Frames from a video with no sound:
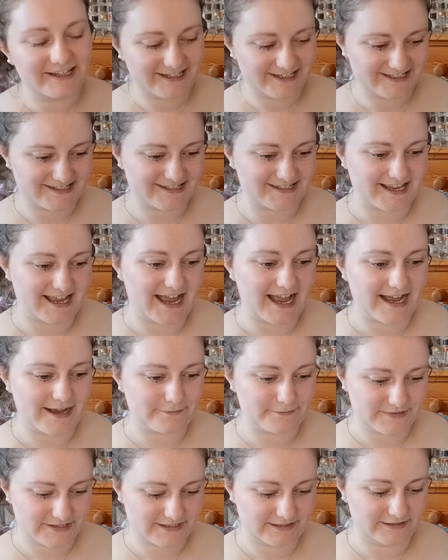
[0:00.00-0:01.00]
it's
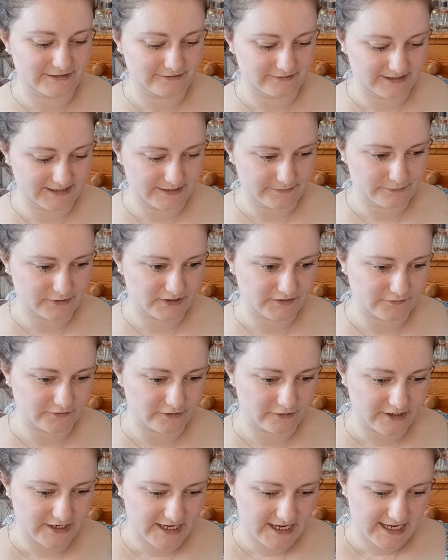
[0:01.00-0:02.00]
absolutely
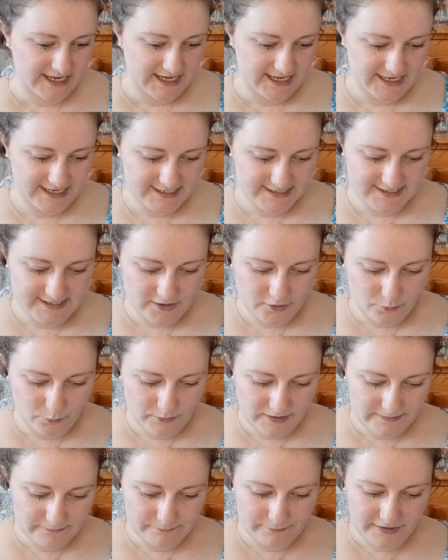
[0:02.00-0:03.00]
beautiful, is
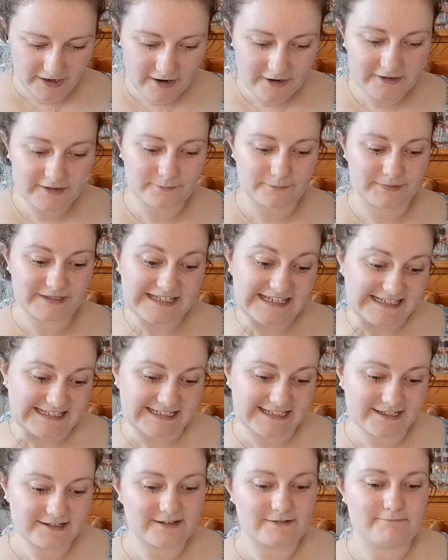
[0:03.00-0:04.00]
When
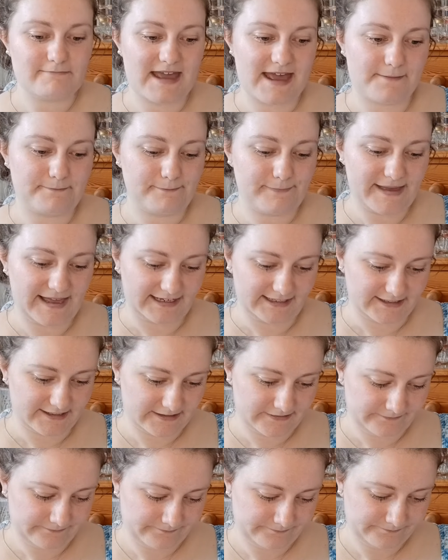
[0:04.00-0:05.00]
Barnaby Met
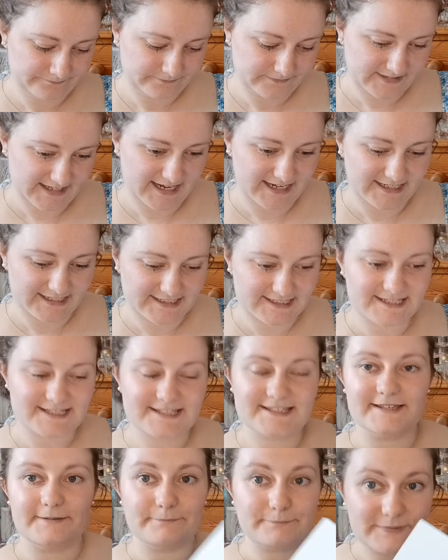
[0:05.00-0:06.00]
Bella, and it
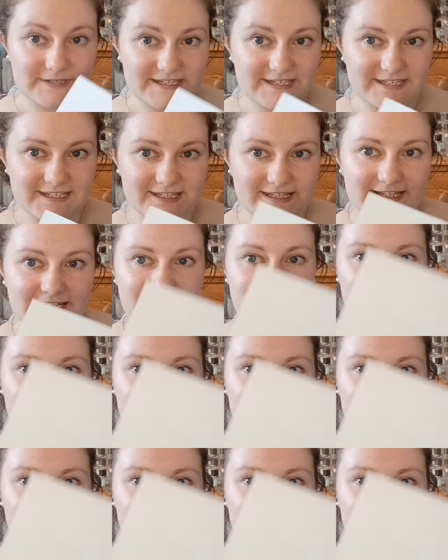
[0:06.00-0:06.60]
is a bee